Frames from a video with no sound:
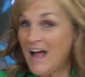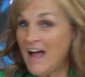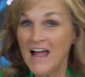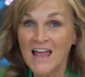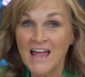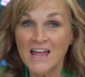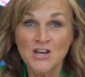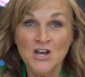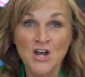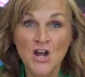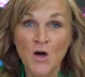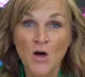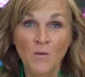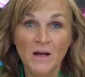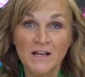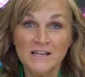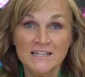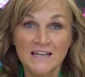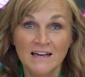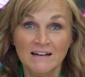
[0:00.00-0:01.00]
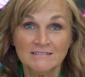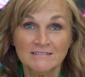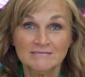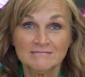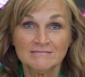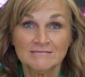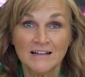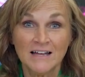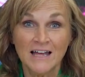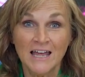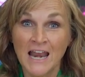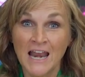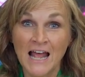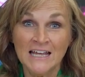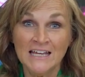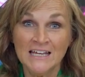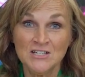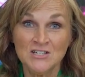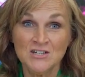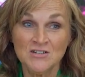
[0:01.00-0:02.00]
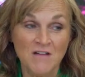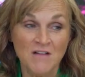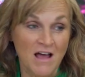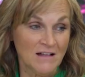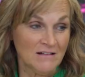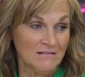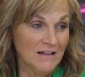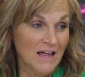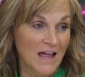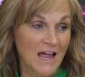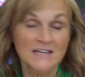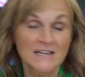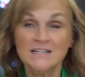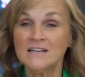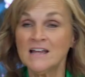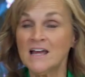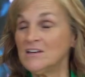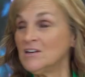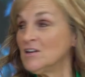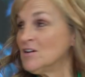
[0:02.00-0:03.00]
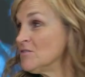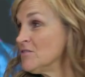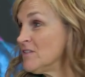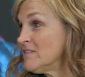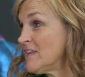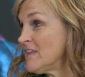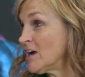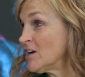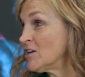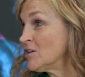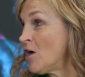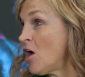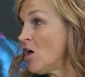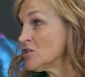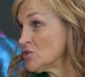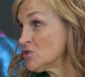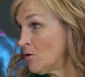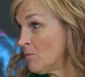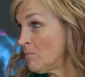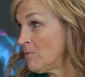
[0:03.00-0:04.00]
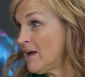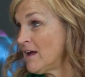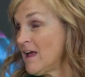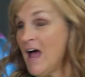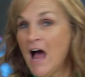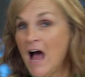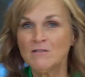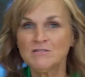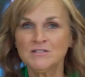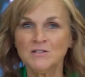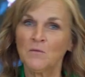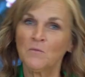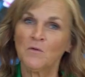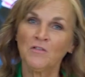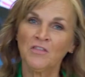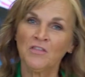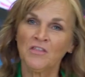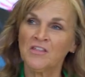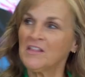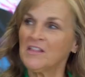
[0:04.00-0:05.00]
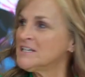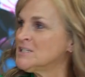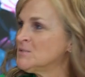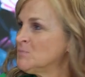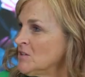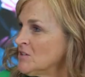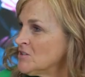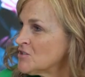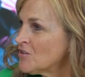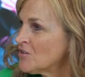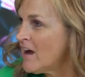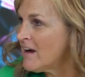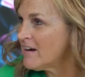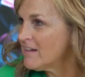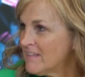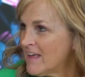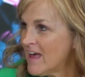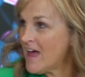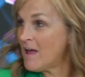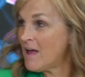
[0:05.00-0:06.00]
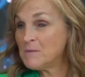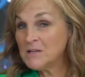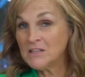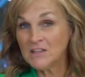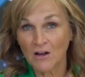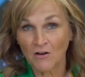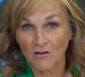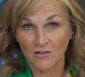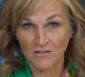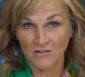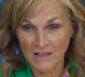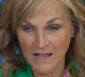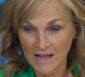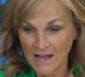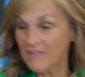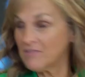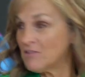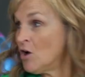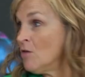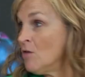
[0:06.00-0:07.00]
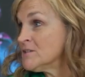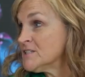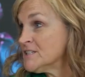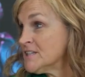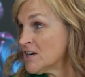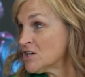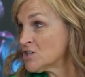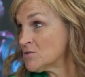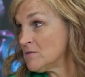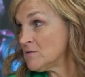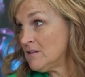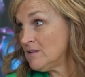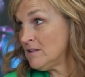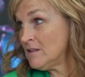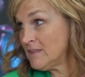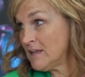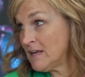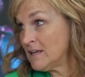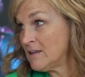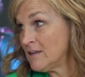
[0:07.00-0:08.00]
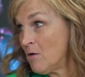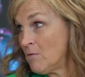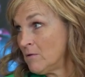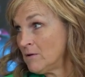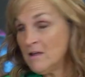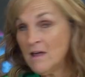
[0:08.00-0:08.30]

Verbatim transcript: I had no idea. And I kid you not. I did not know that that could also apply. I was like, well, the lesbians are out of that. I mean, they got the homosexual thing going.